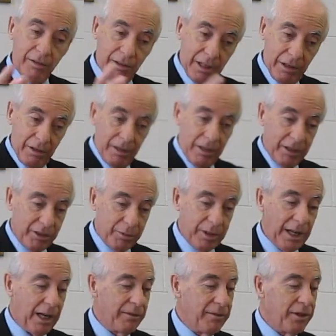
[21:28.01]
There it is. We
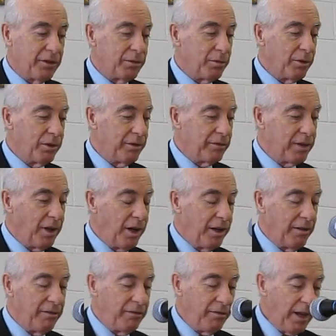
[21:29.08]
have this Word of
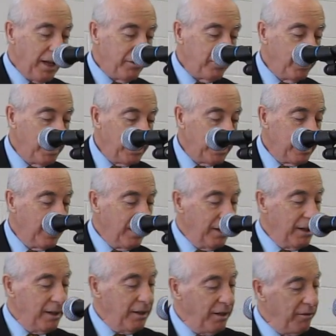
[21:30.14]
God. A fascinating,
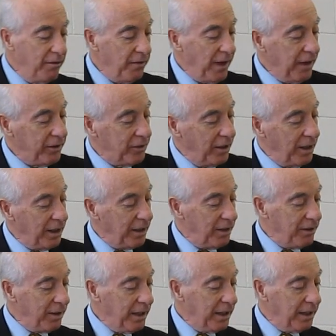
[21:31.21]
fascinating
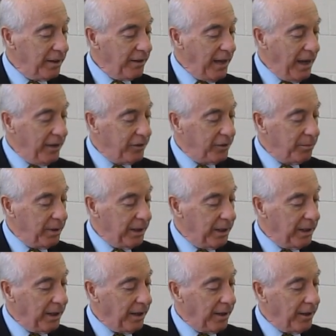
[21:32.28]
thing that's
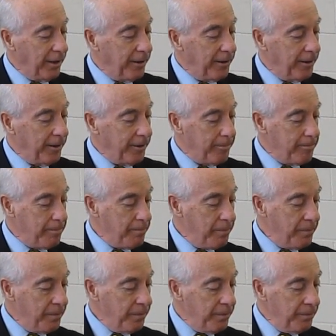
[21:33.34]
been uh, um,
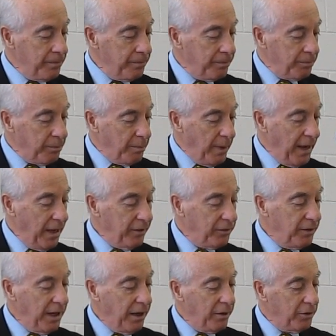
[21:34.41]

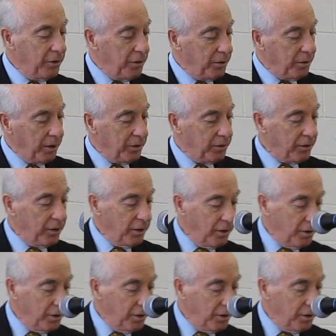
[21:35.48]
passed down to us.